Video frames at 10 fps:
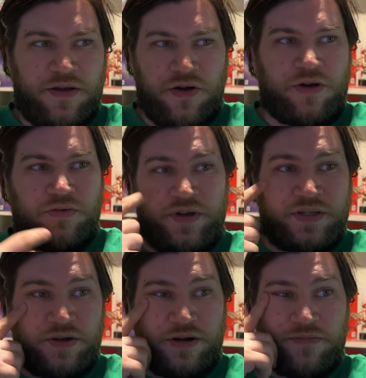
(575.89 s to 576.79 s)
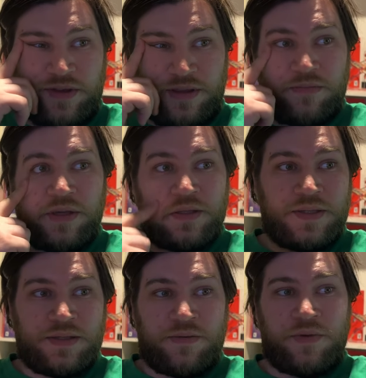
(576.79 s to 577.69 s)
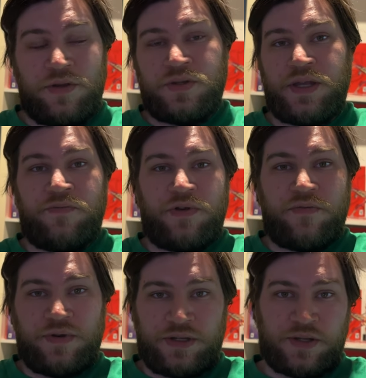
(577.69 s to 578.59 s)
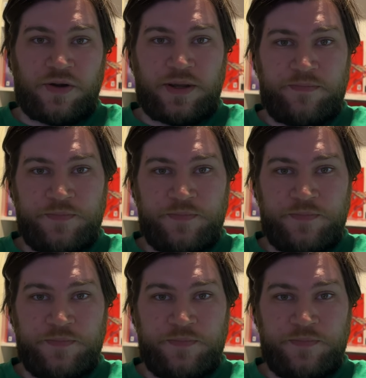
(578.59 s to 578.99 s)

hard restart everything because these computers take forever to start up.